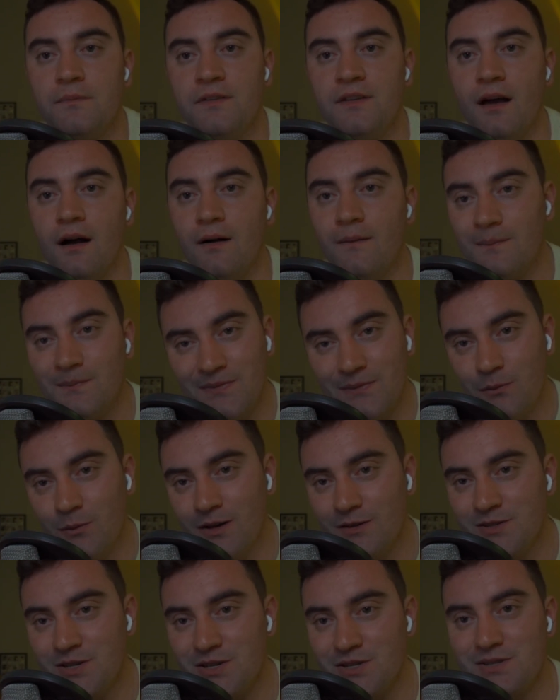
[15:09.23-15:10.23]
So
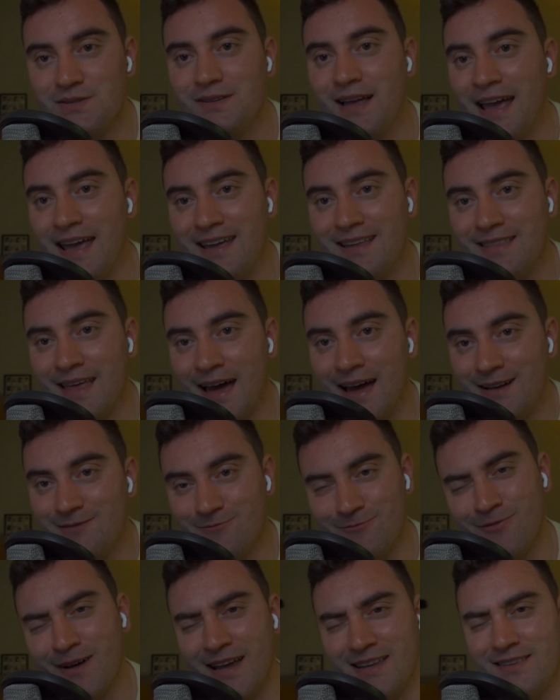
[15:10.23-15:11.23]
we'll just hang that
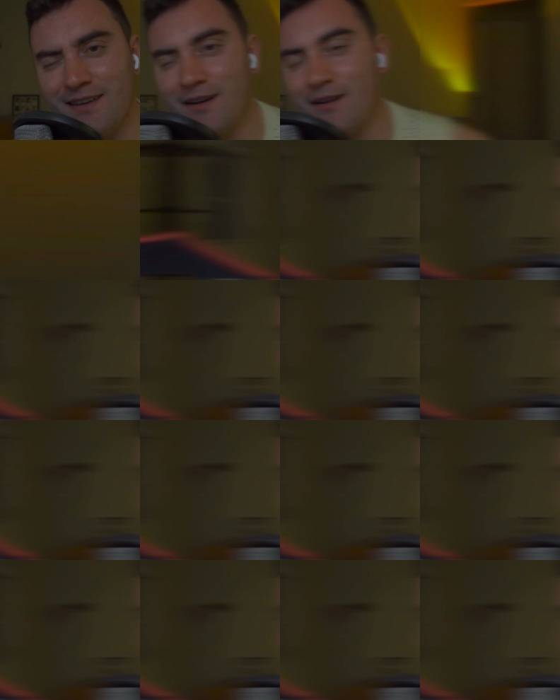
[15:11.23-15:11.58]
right there.